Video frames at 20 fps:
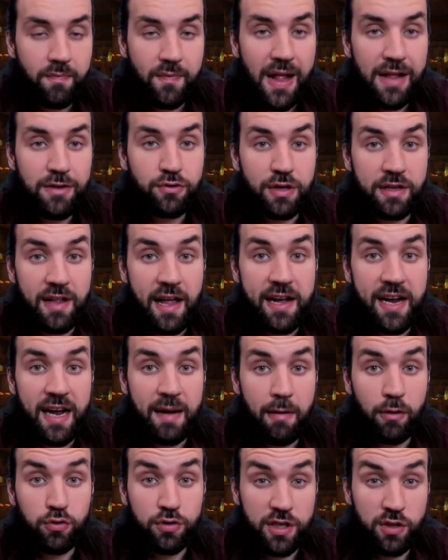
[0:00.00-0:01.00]
That's what I like
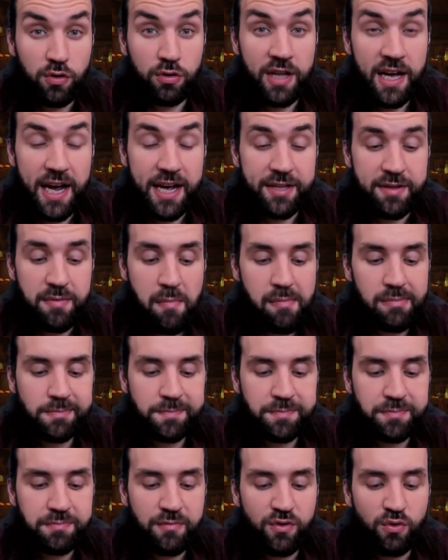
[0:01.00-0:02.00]
about keto diet.
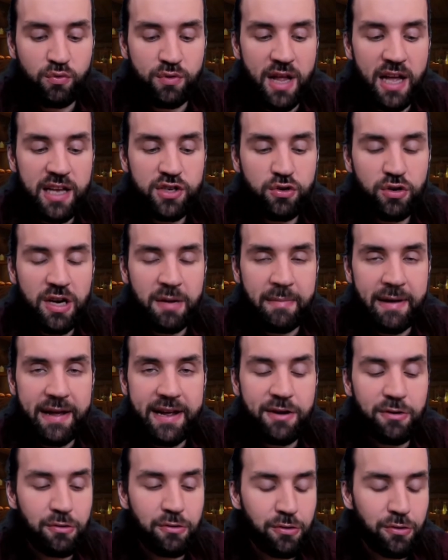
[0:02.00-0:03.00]
You naturally
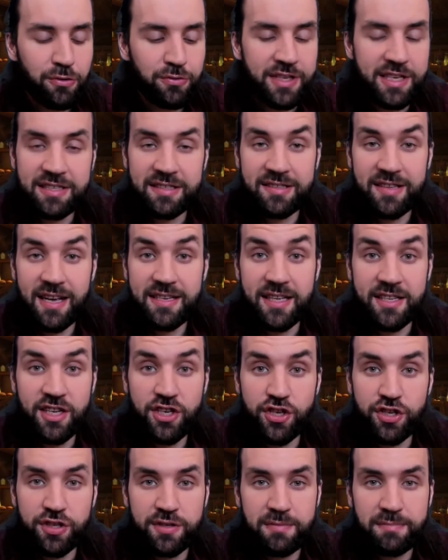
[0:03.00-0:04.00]
make all these tasty
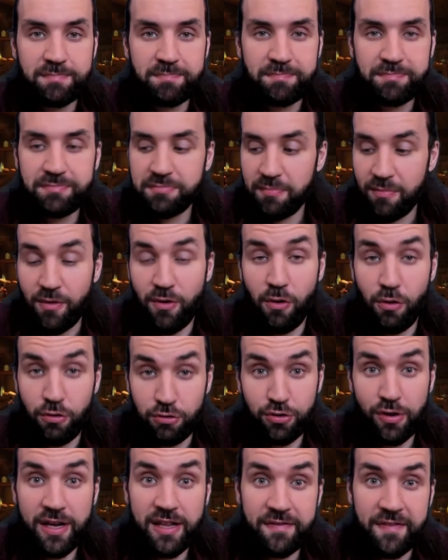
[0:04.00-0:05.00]
dishes
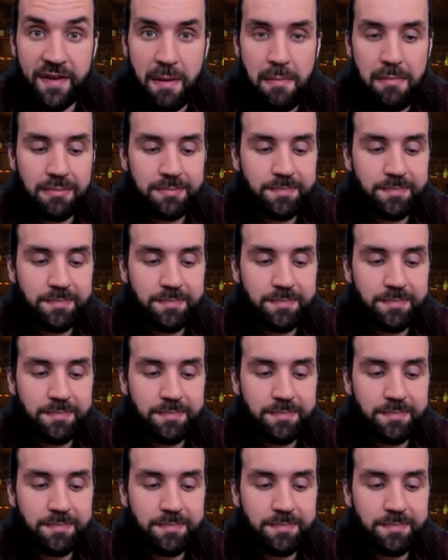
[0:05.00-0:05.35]
also healthy.